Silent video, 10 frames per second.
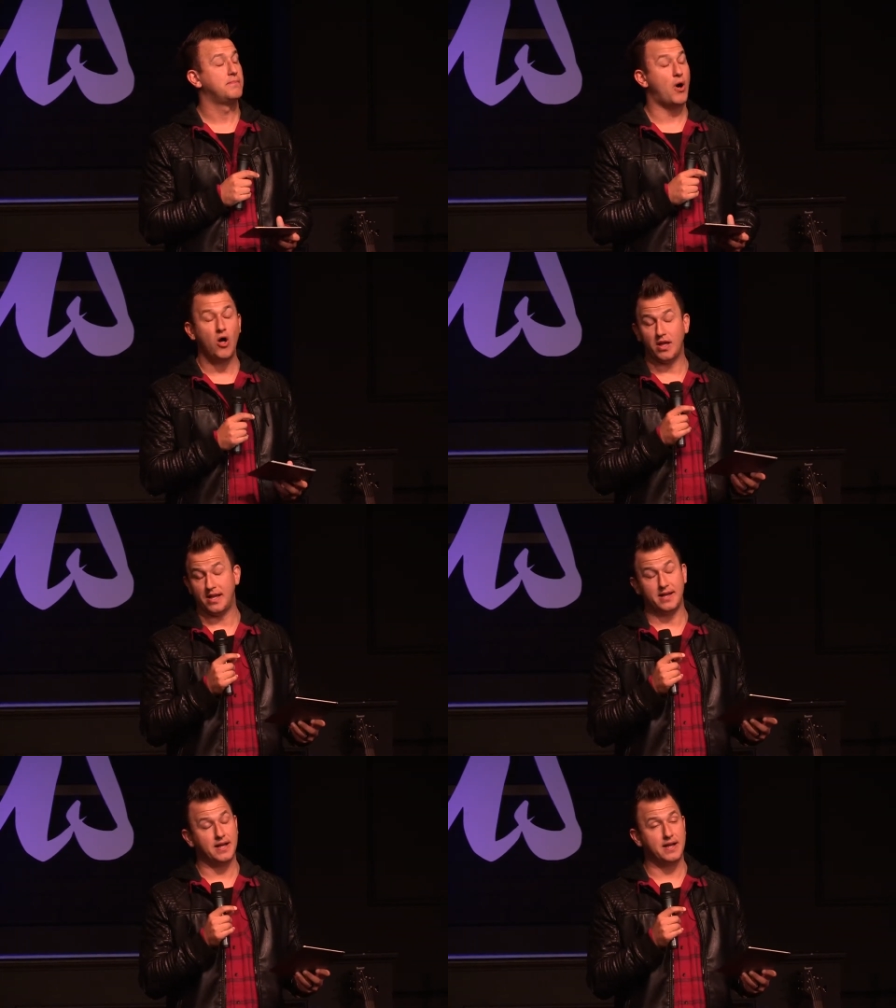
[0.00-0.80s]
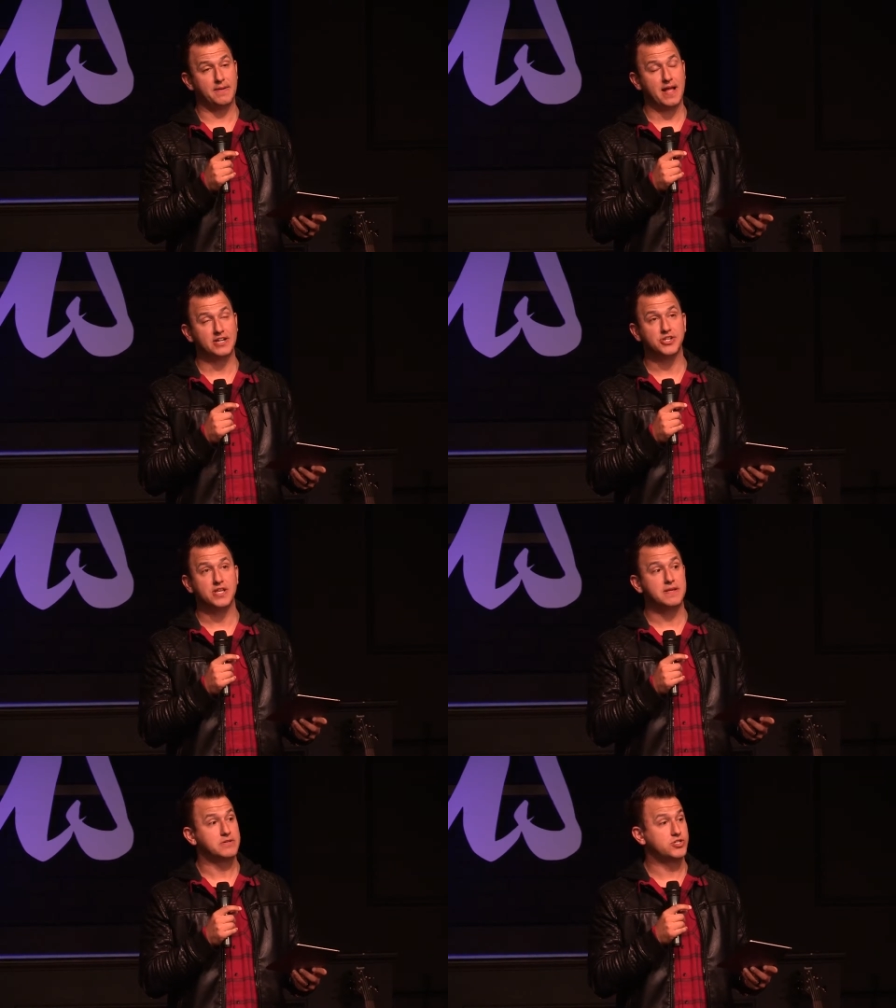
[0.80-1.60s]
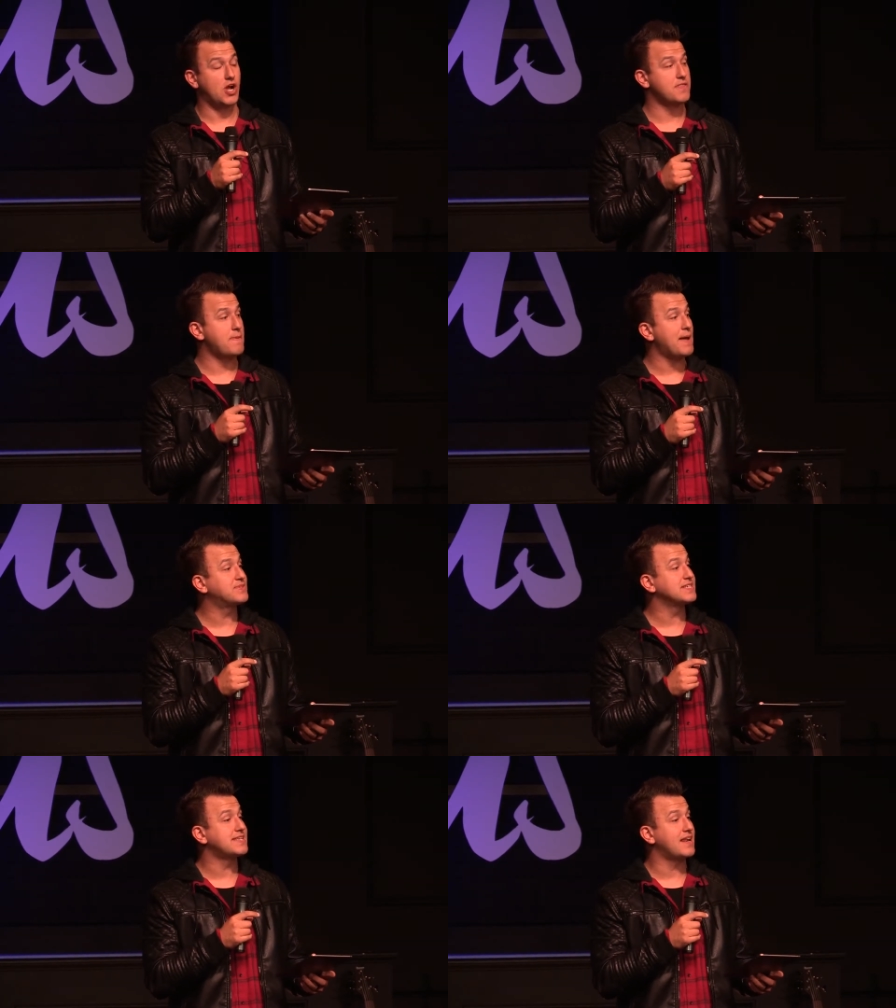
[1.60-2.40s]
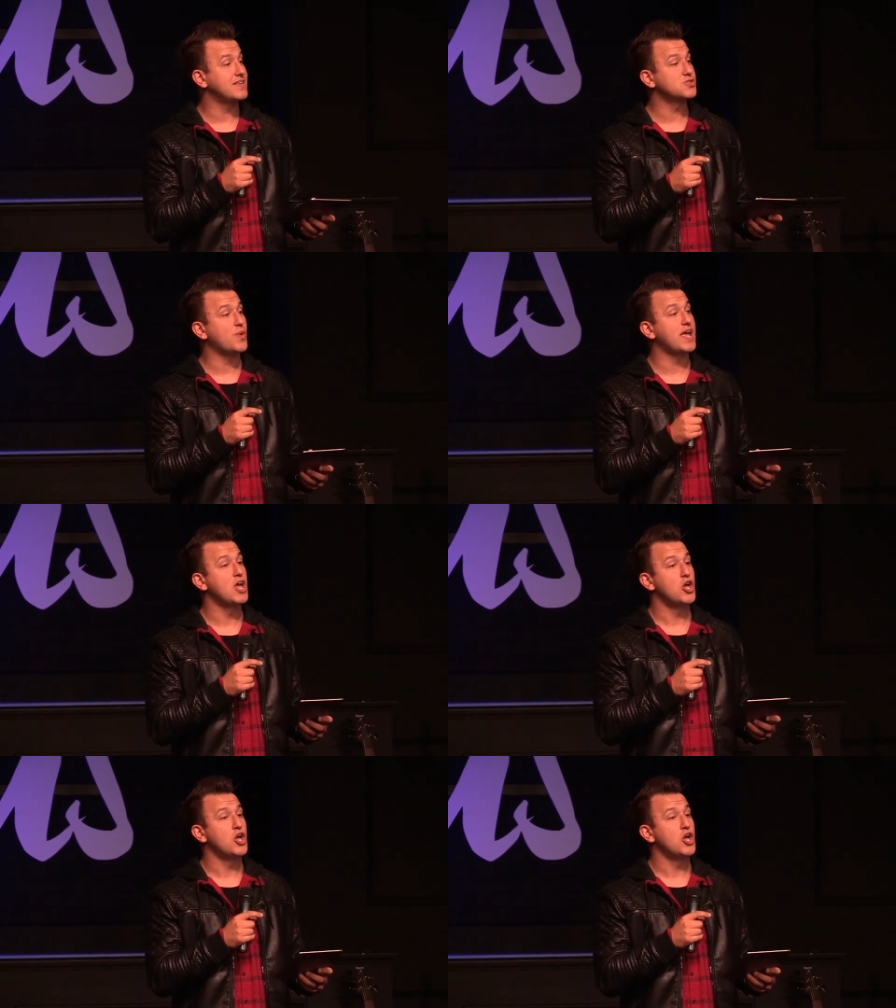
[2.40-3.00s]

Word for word: Paul, uh, uh, actually, John the Baptist said it this way